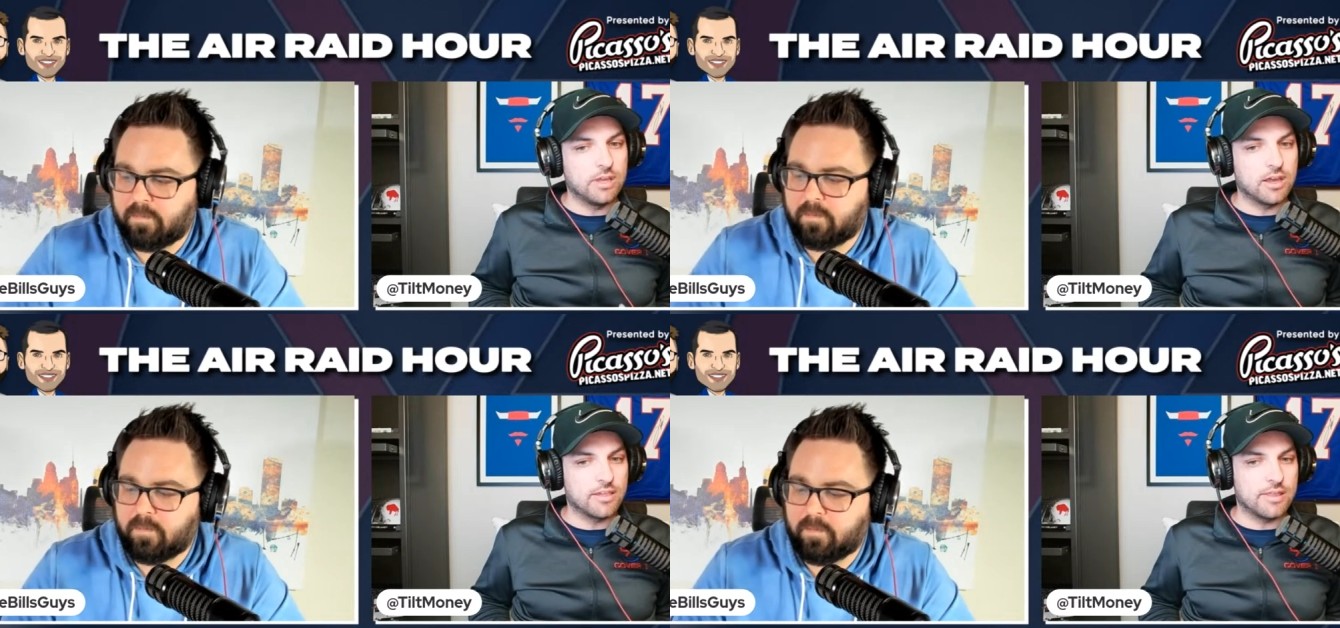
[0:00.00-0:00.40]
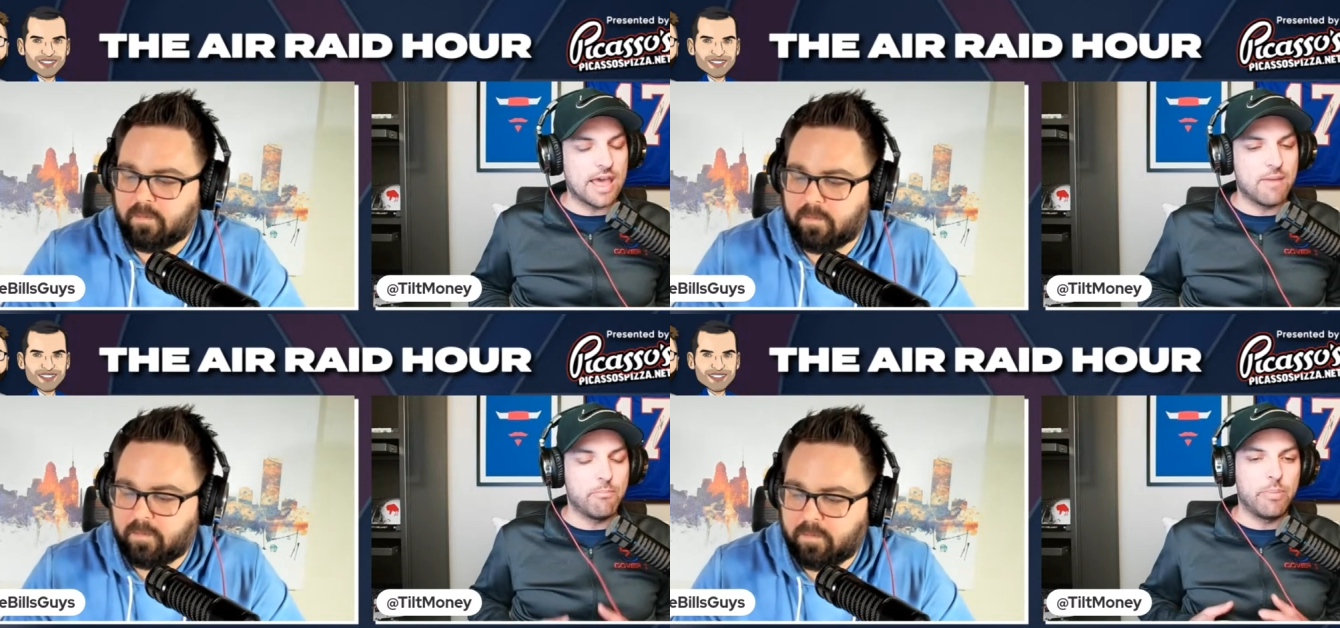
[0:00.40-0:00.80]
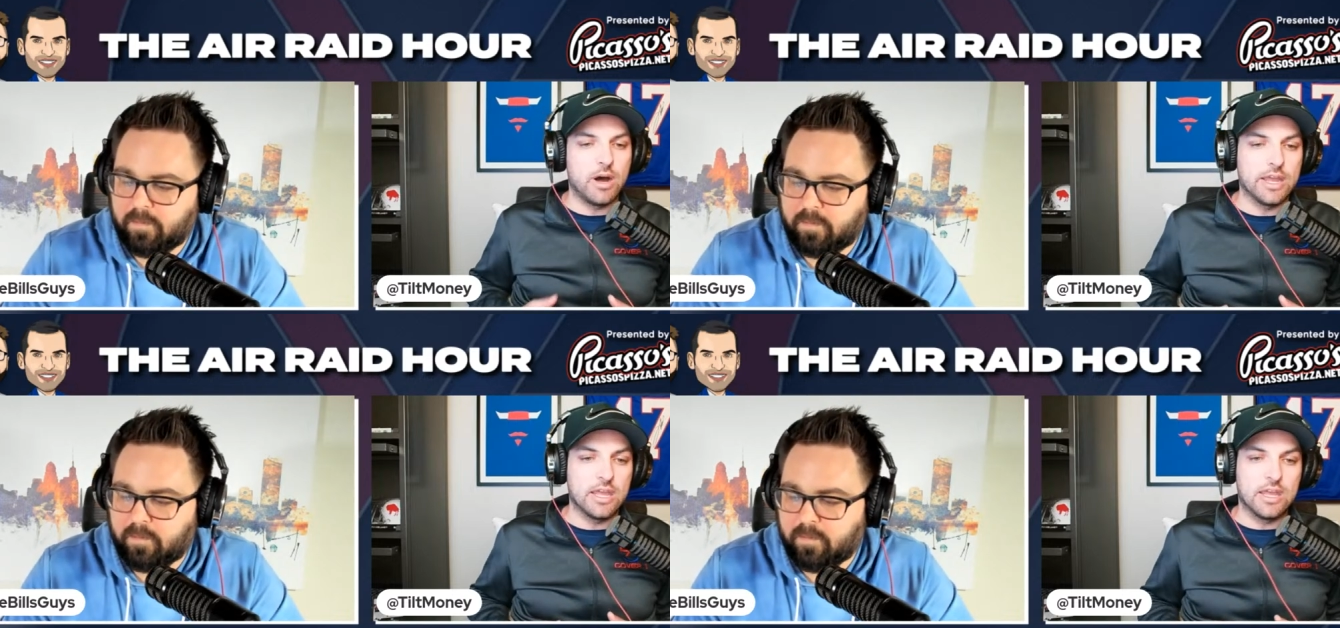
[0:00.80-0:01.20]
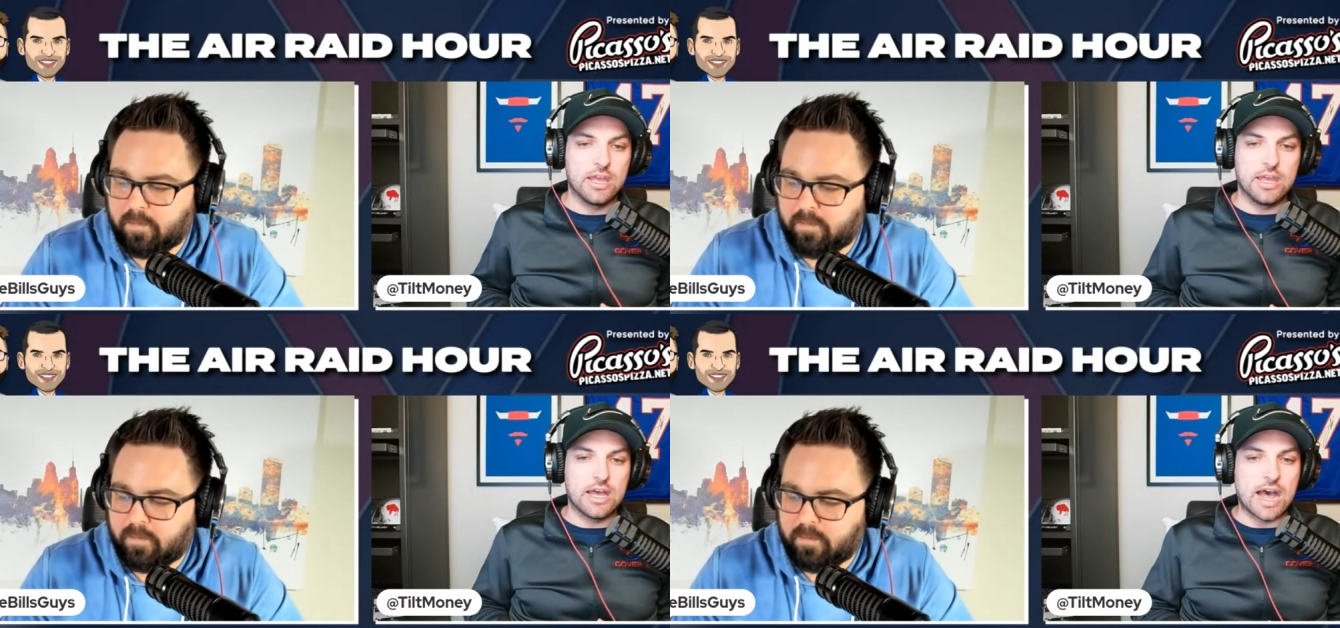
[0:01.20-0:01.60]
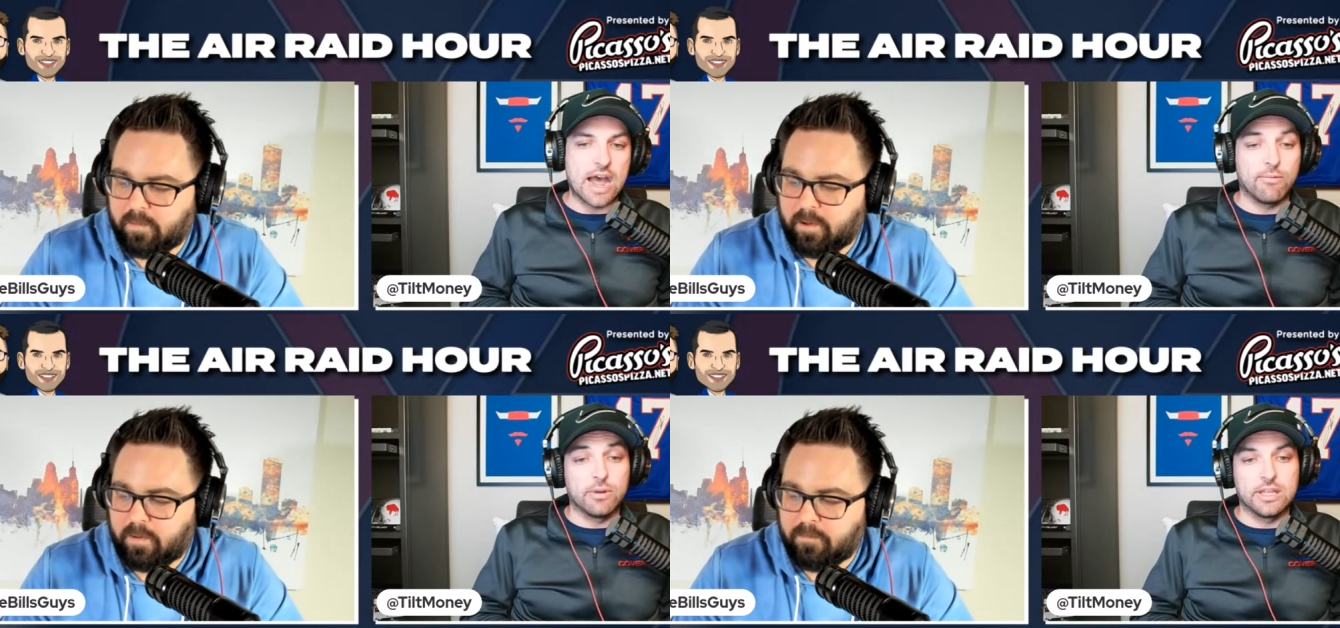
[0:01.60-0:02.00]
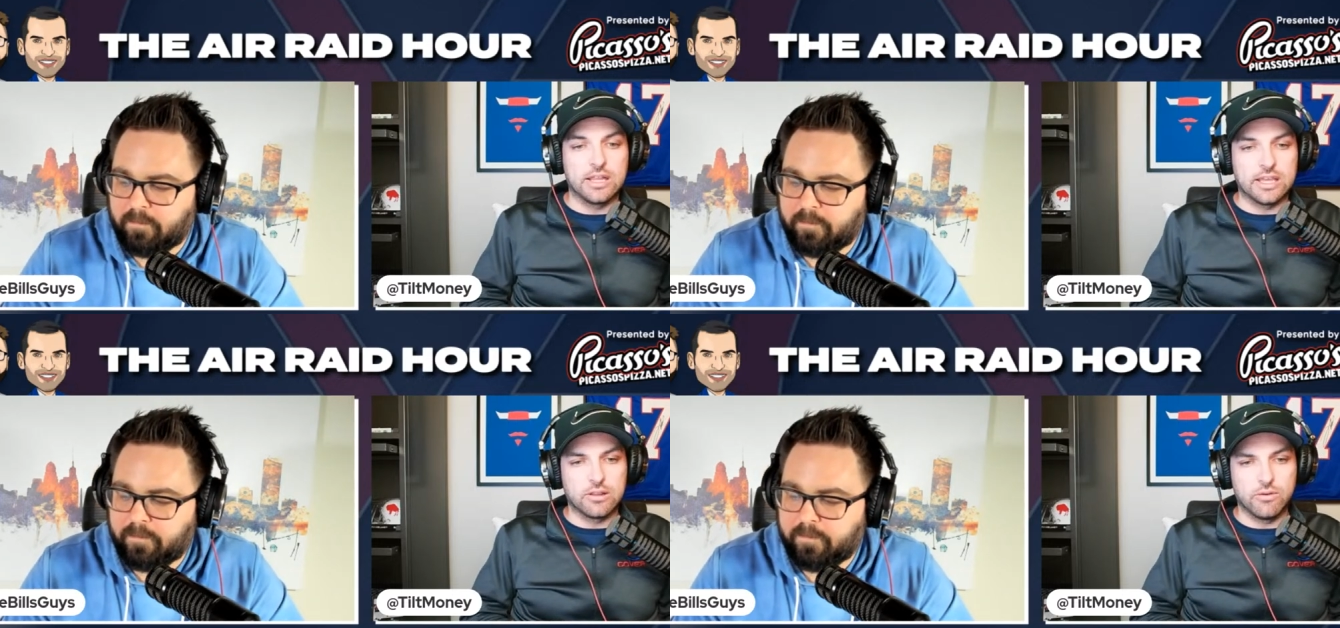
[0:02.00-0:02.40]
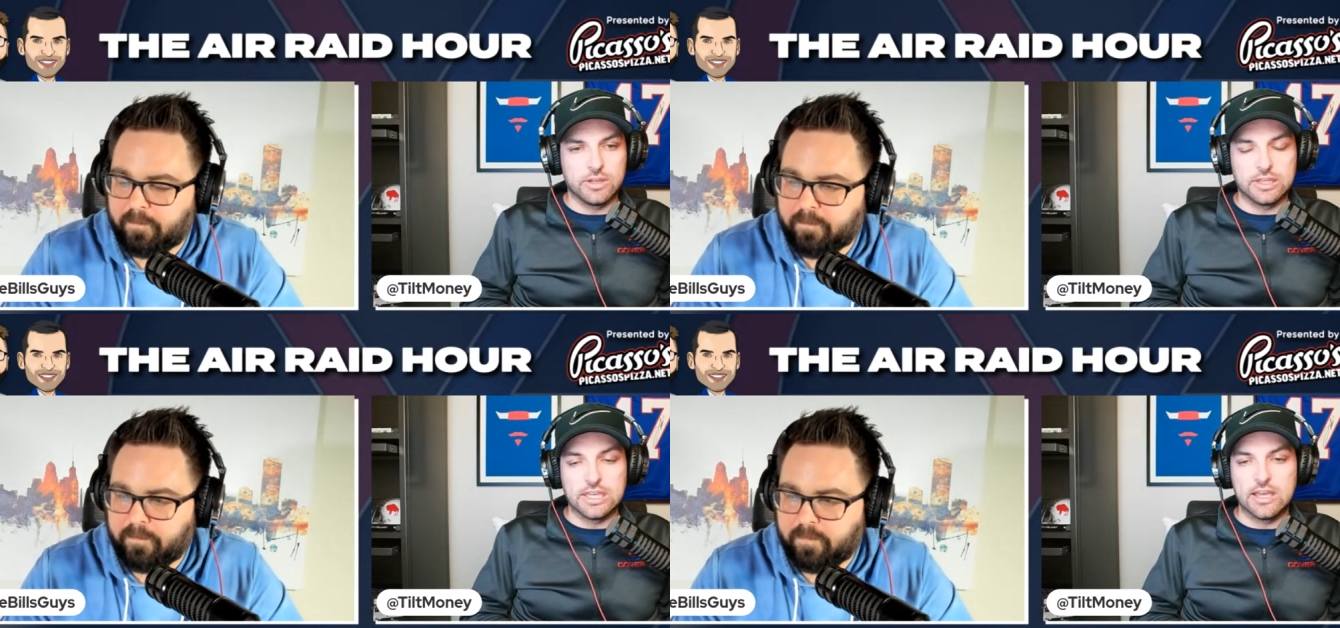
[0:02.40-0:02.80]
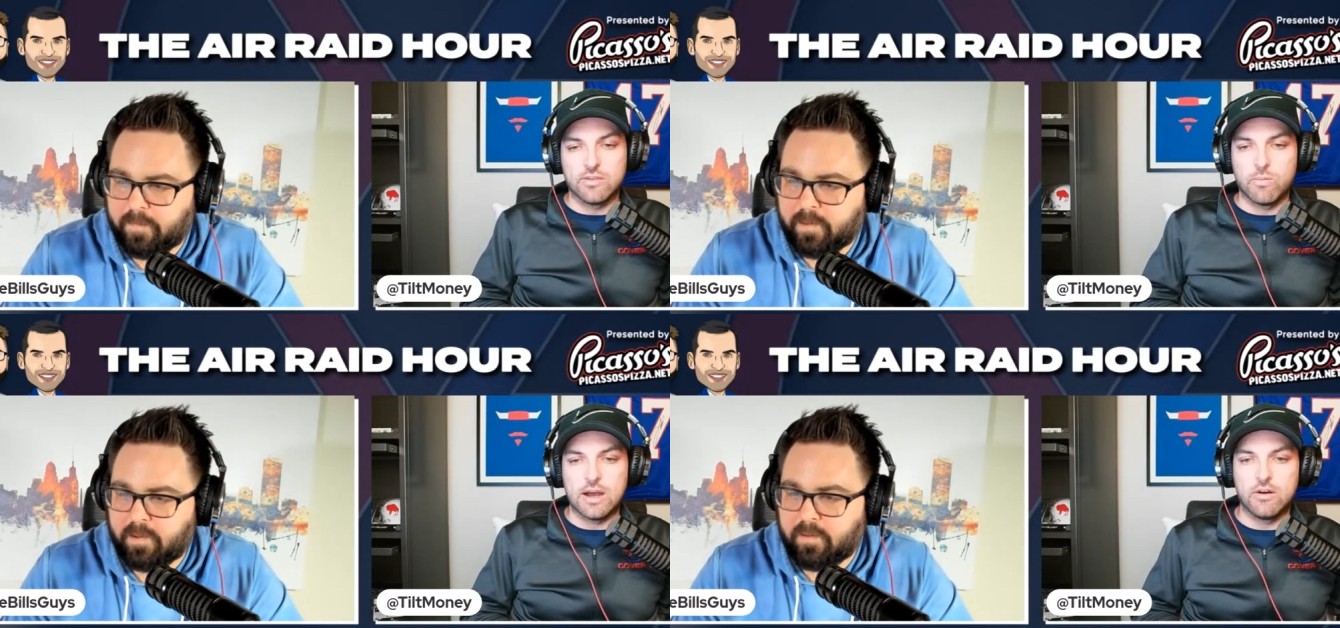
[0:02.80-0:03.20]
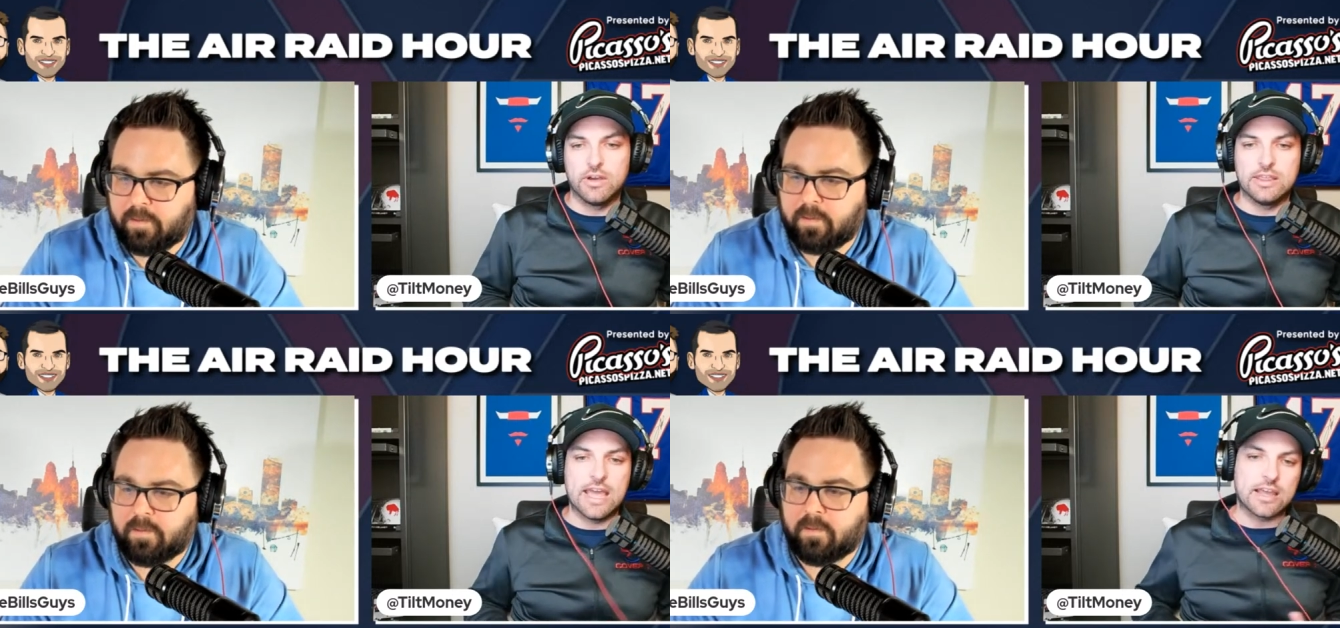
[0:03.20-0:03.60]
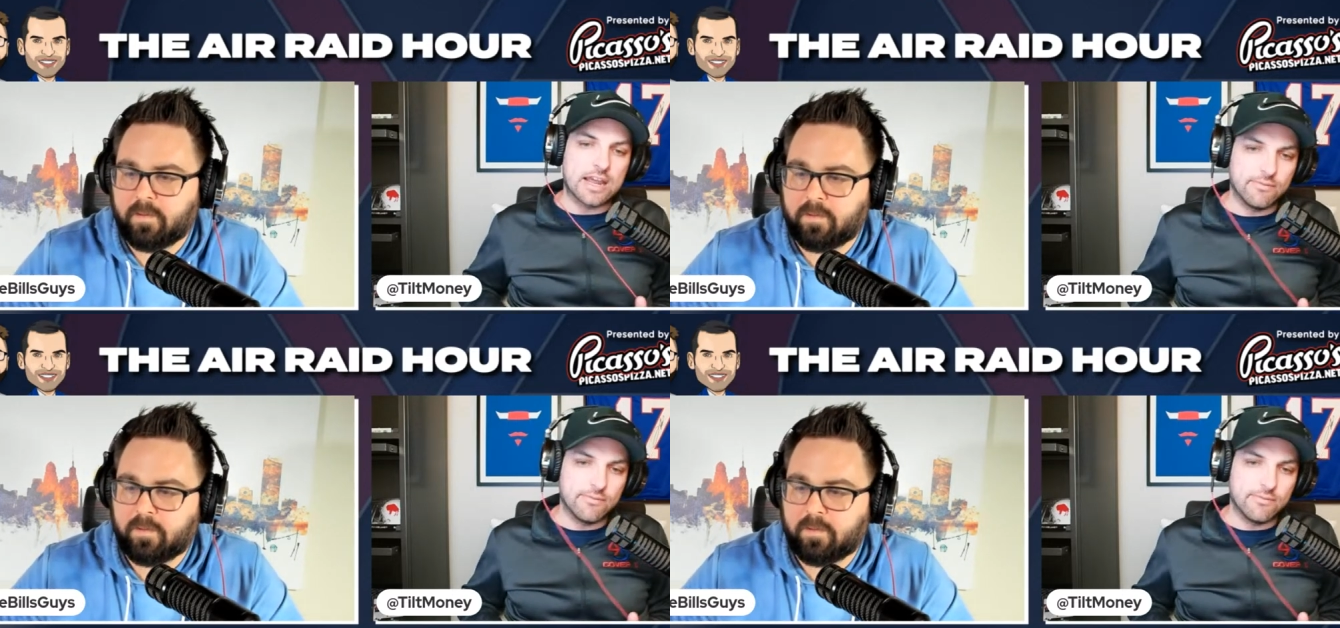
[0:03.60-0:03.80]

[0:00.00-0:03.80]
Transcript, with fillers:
Speaker 1: because of that, but I really like Logan Lee as well in that kind